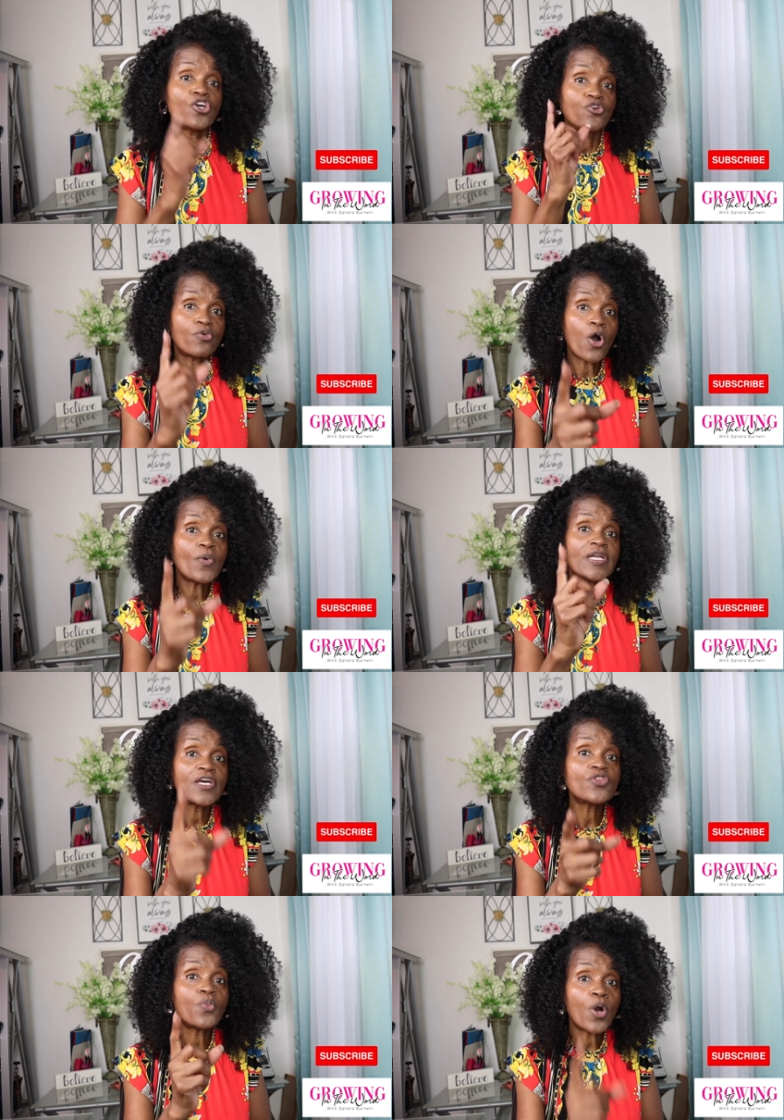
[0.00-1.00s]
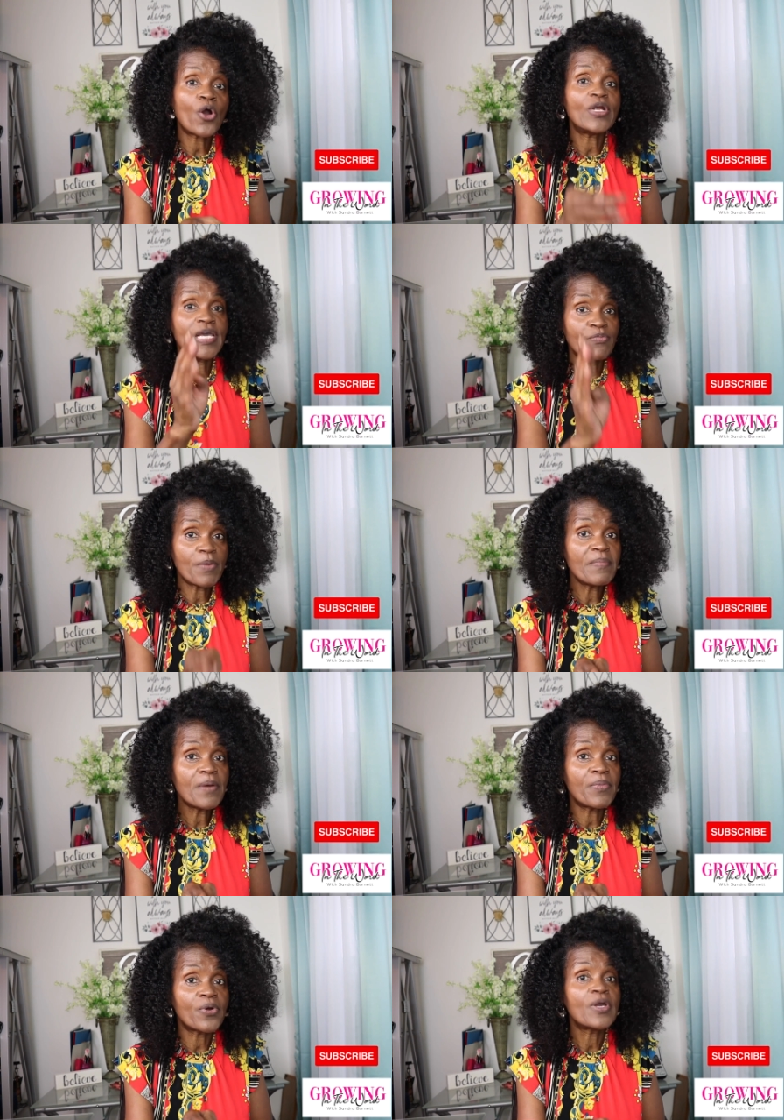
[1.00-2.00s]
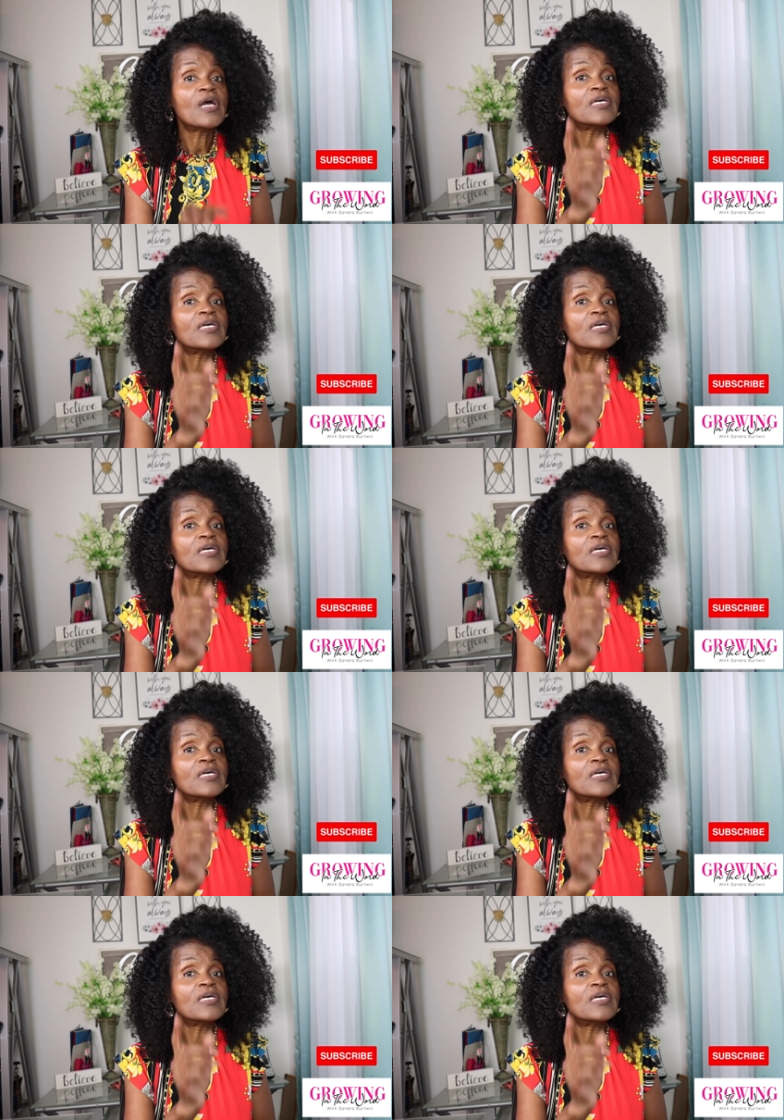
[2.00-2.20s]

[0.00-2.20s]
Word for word: Growing in the Word. And remember,